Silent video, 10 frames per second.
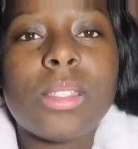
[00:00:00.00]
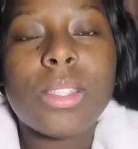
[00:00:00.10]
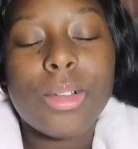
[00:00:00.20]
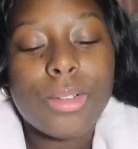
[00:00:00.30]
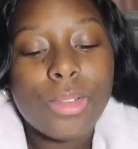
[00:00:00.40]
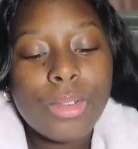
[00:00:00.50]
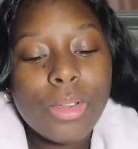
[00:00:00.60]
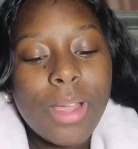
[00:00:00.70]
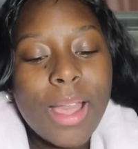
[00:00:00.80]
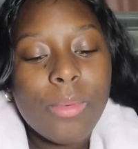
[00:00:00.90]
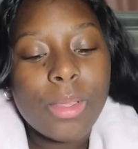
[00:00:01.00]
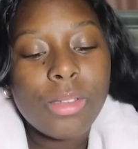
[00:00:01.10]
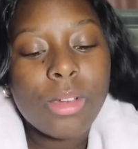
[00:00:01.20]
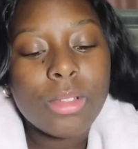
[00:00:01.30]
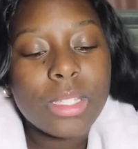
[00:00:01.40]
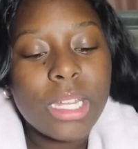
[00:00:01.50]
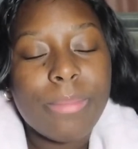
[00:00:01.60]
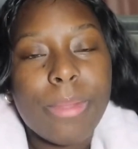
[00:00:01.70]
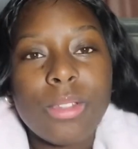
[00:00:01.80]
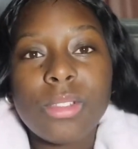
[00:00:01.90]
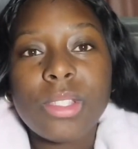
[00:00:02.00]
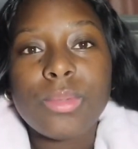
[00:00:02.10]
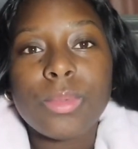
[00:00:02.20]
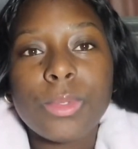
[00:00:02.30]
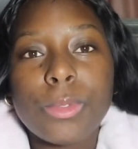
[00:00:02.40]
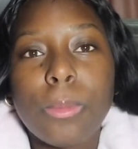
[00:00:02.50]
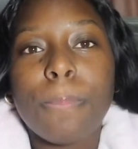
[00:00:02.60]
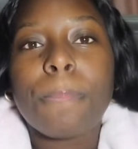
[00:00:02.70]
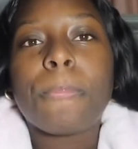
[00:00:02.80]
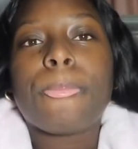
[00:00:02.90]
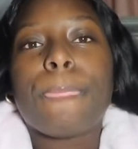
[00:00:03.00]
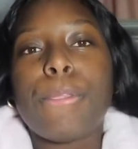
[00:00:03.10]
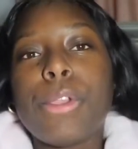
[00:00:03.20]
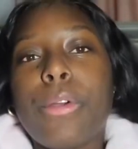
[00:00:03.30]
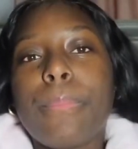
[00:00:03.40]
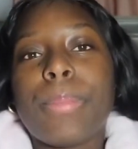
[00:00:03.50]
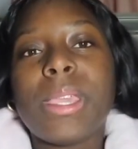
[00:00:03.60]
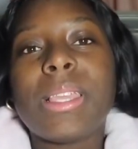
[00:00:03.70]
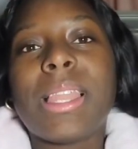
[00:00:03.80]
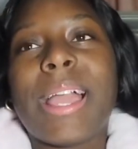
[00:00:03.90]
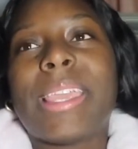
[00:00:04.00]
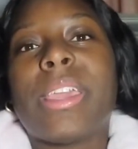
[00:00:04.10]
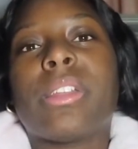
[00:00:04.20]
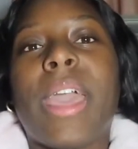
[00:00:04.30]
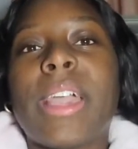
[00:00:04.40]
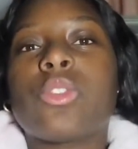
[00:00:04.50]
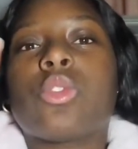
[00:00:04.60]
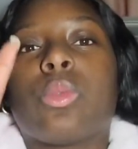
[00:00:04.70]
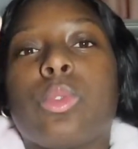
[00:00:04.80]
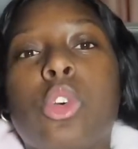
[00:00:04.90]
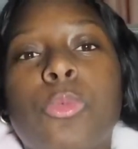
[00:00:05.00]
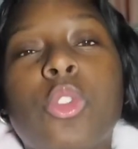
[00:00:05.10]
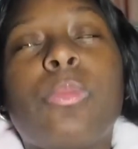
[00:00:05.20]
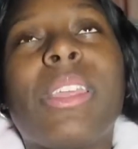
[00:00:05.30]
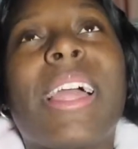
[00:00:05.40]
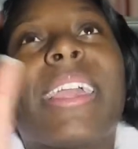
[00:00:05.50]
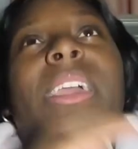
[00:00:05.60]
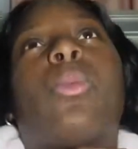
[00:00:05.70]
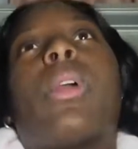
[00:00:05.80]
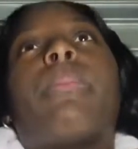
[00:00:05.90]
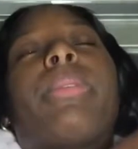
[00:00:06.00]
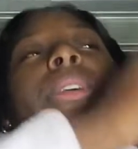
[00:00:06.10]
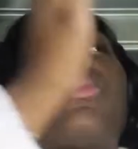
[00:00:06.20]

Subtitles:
So you know how when you go to the emergency room, you don't be like in an actual room, you be like in one big